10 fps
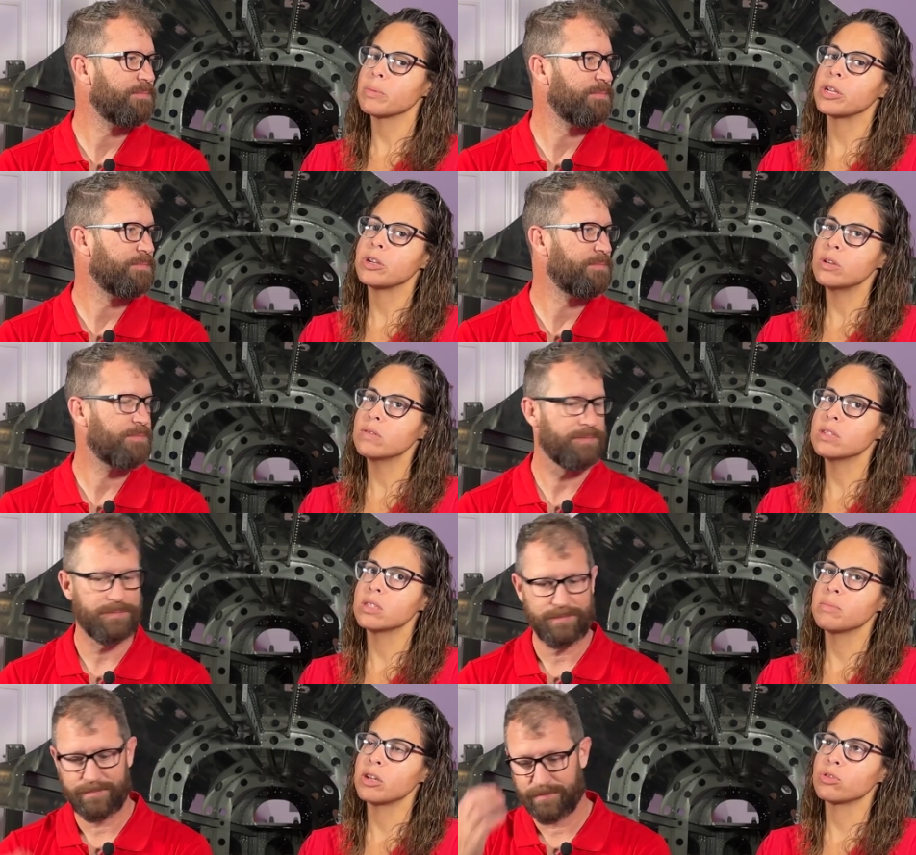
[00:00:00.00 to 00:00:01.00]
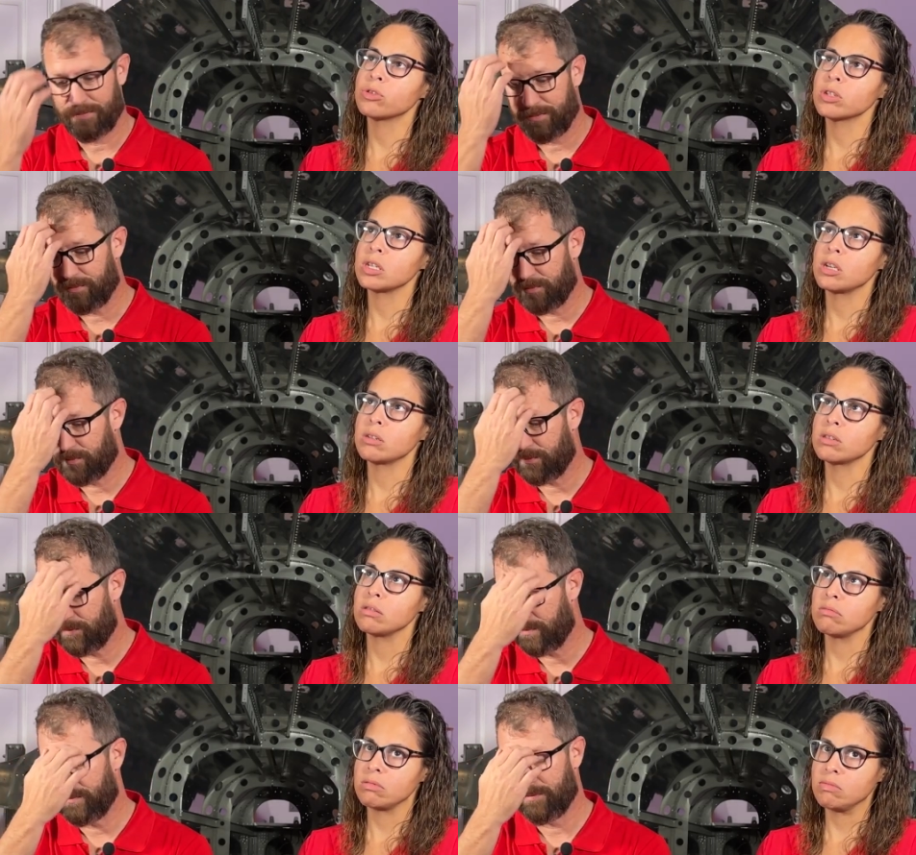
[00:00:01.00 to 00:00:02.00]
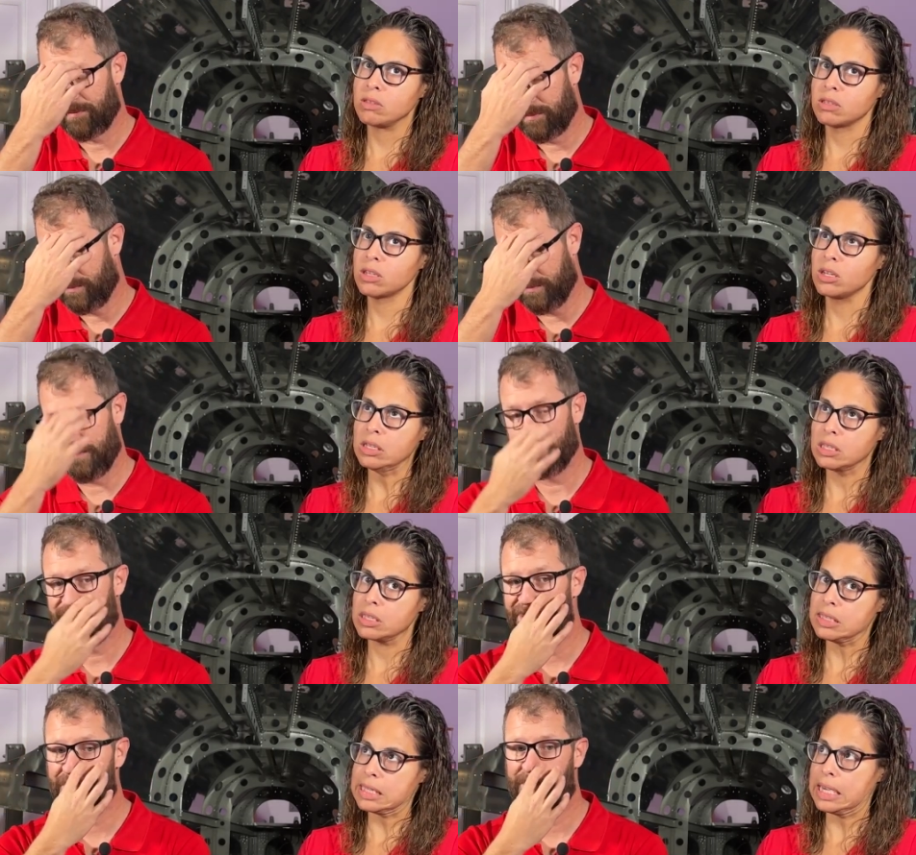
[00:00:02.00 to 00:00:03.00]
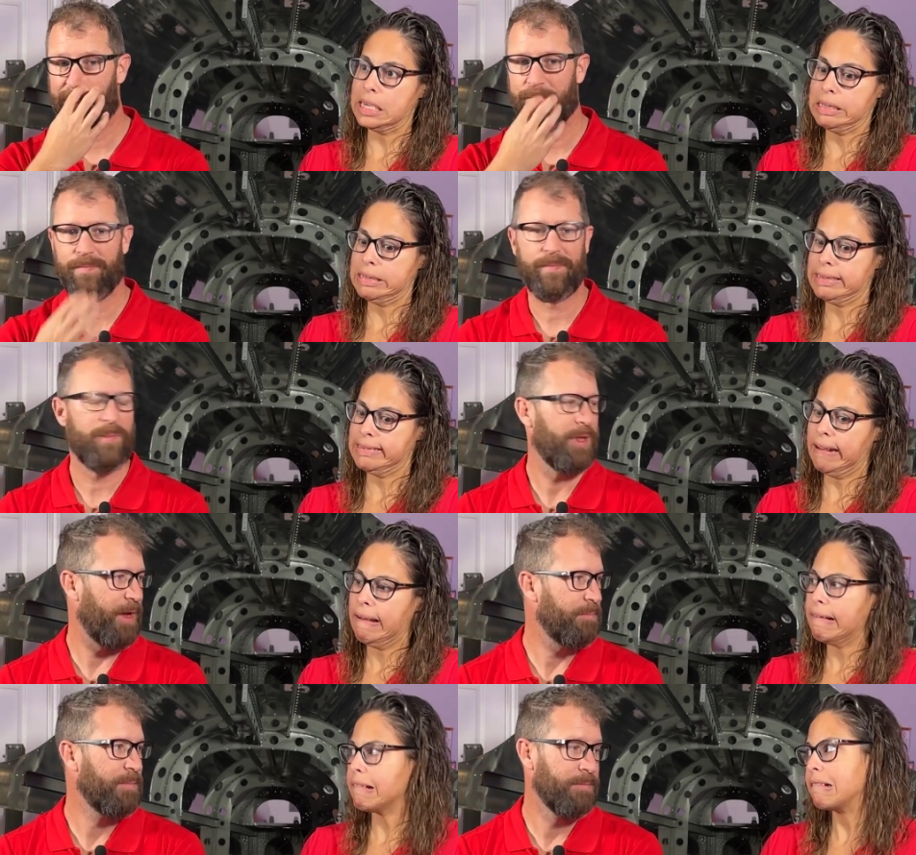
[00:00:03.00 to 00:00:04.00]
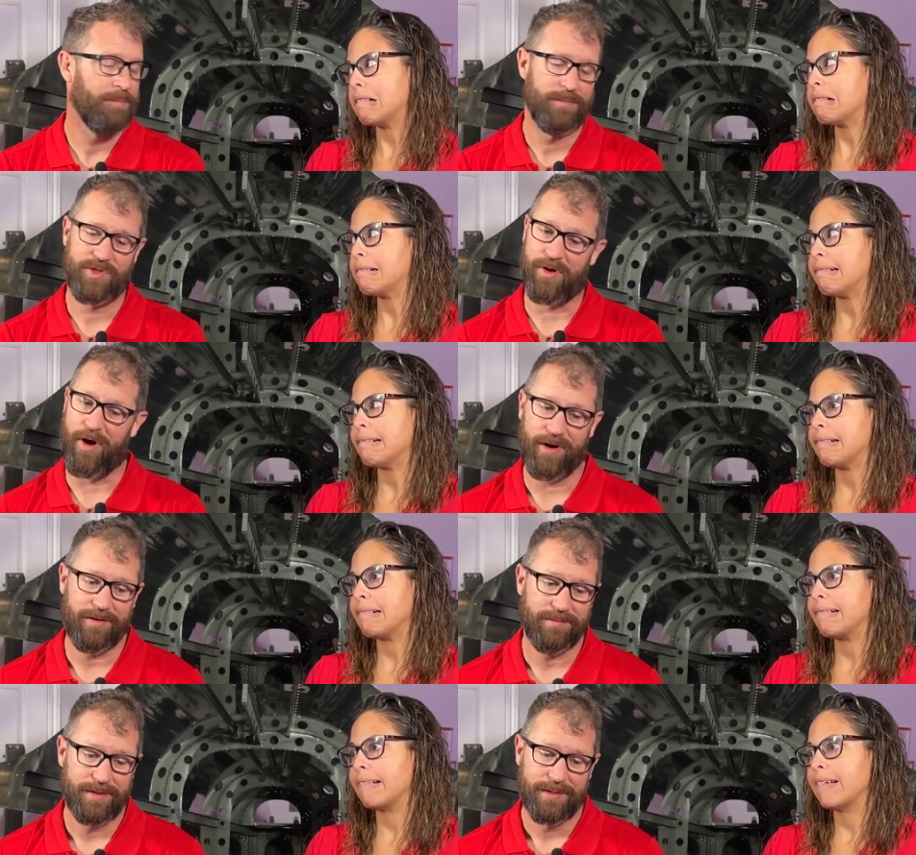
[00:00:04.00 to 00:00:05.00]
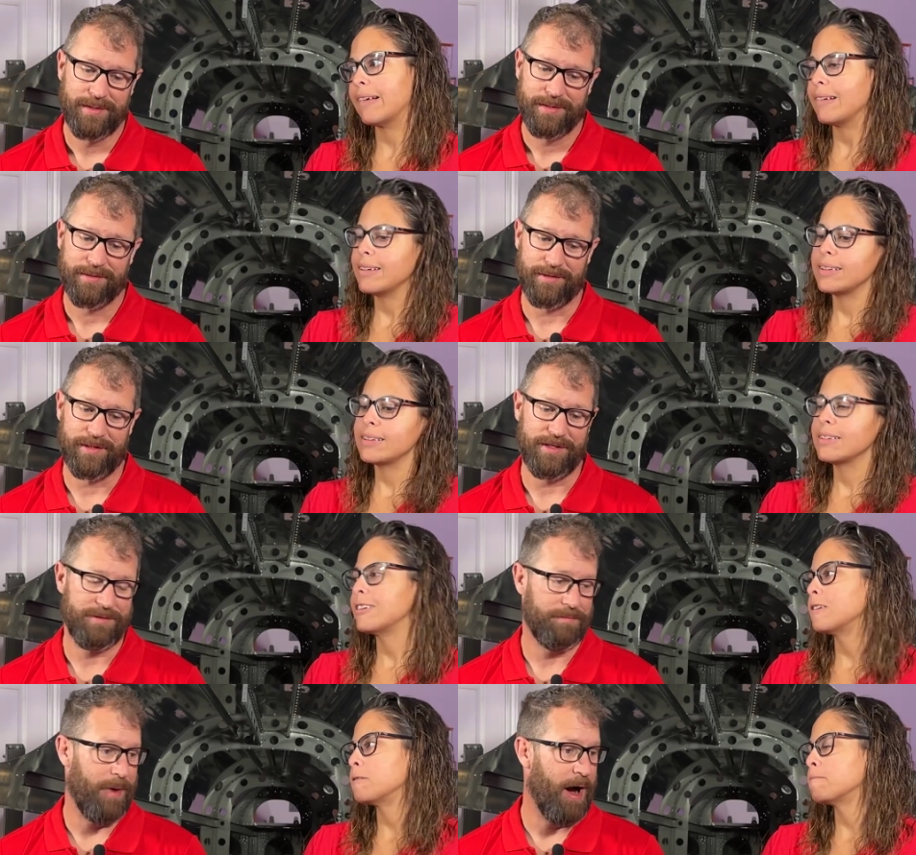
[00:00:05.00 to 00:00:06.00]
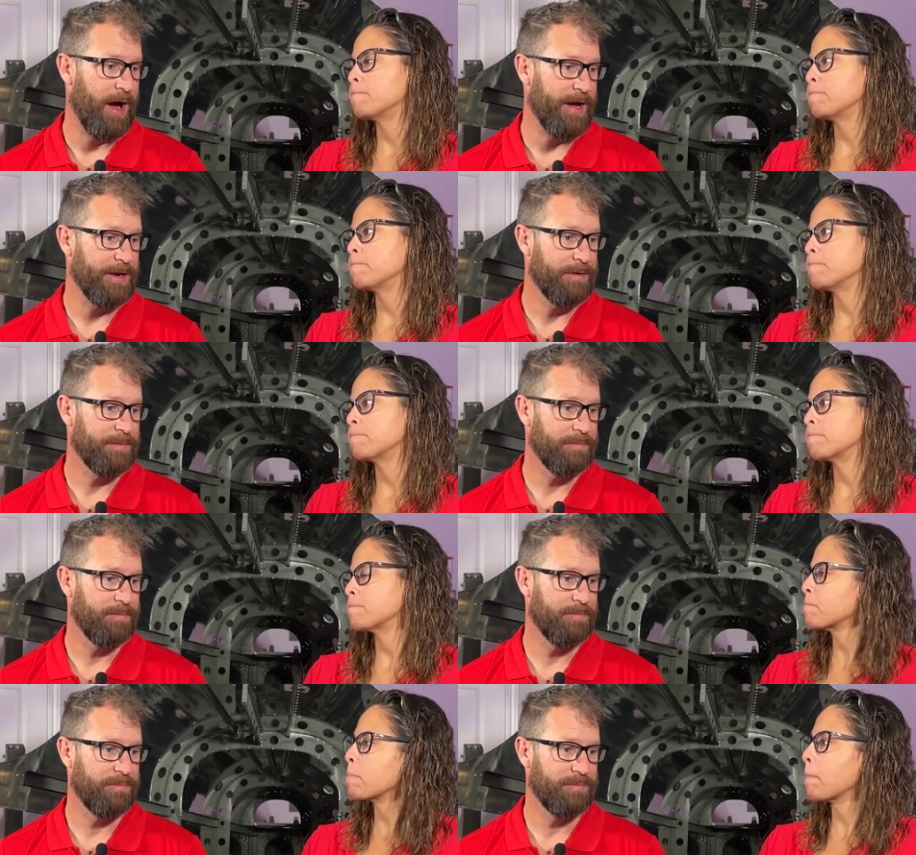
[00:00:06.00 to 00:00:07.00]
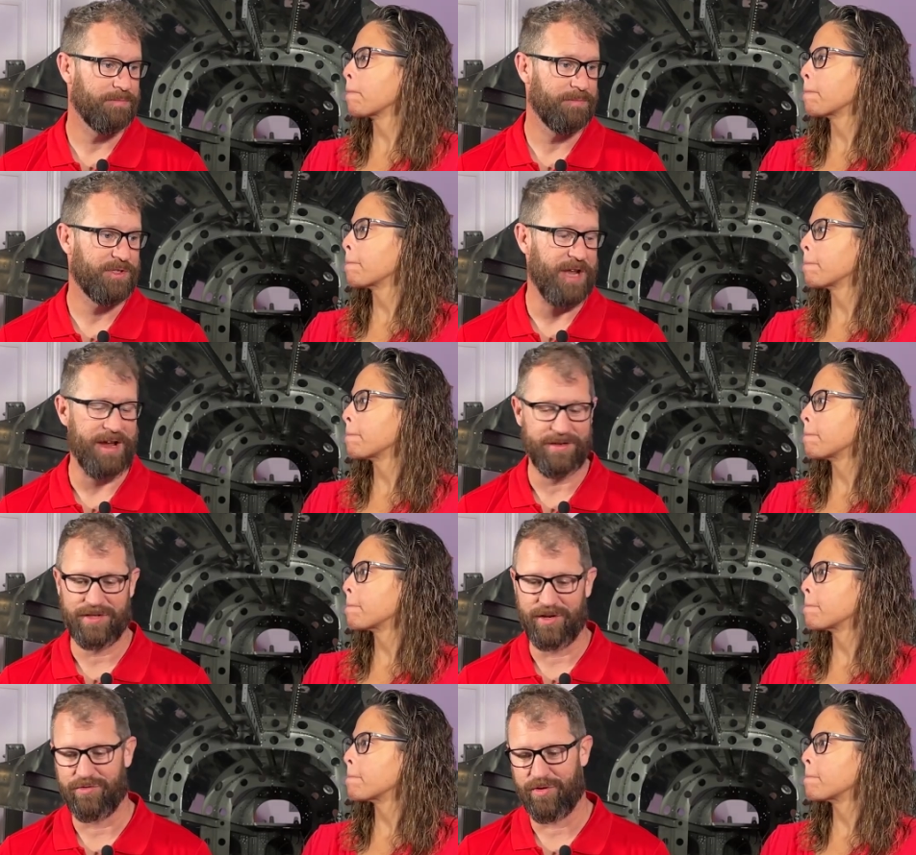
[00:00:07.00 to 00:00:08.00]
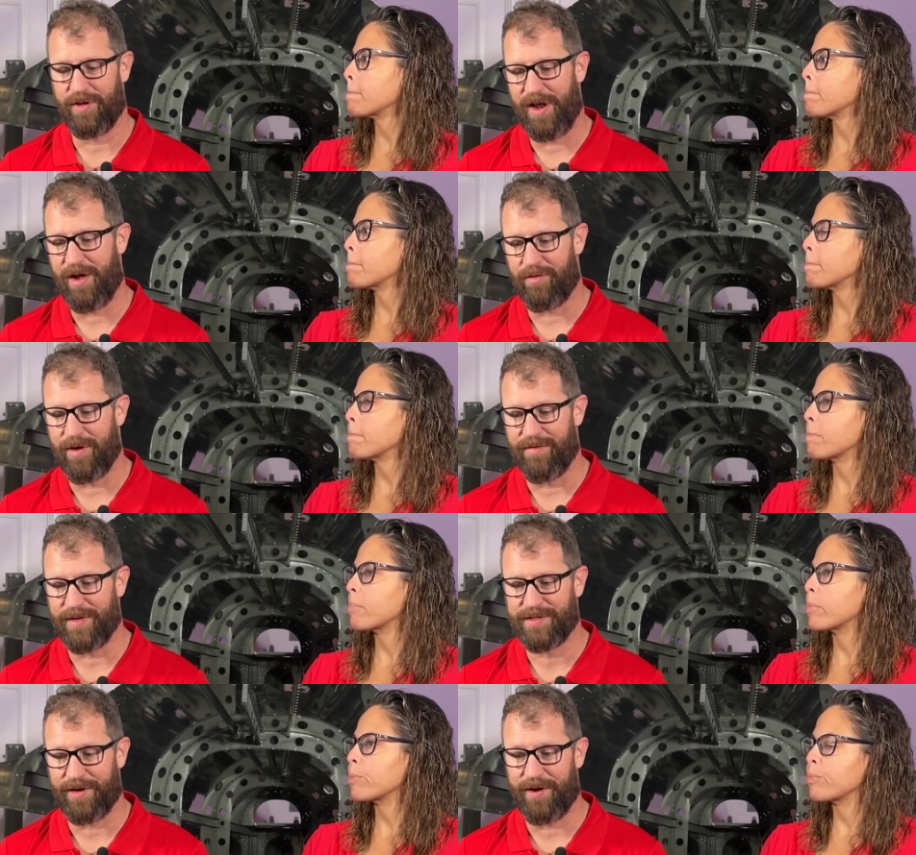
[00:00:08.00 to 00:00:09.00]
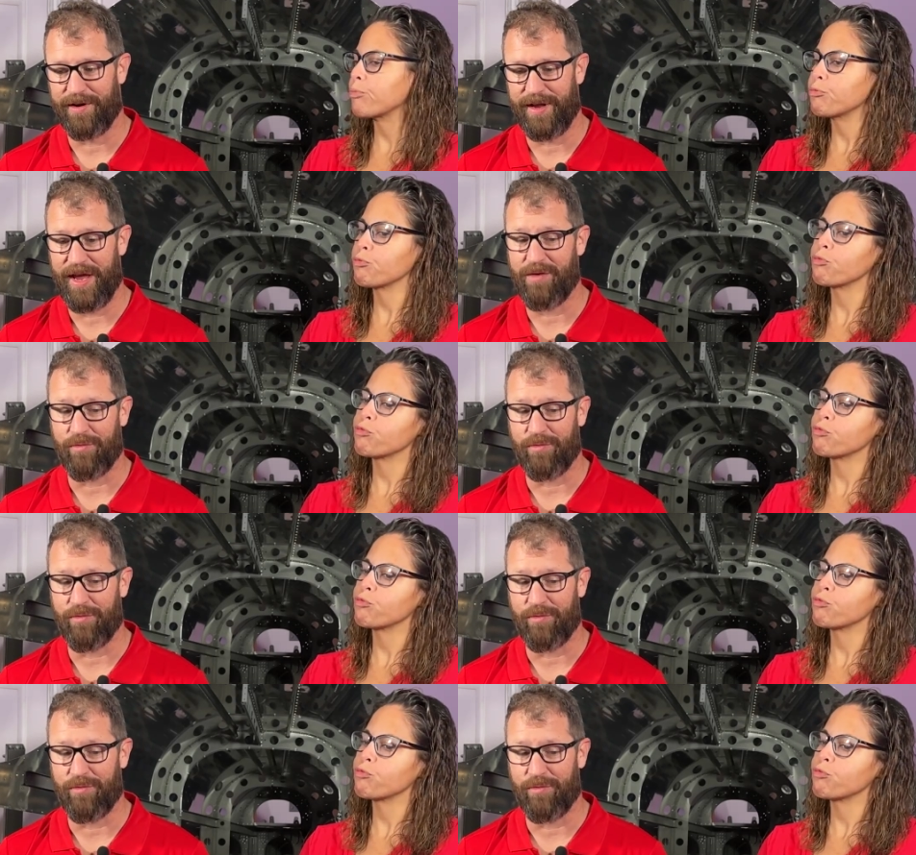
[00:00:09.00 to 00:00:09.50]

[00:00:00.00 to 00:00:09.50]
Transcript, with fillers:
Speaker 1: bit nervous about drilling out all these rivets that are mm-hmm. in the skin.
Speaker 2: Yeah. So our, well, at least my stance on drilling out rivets are it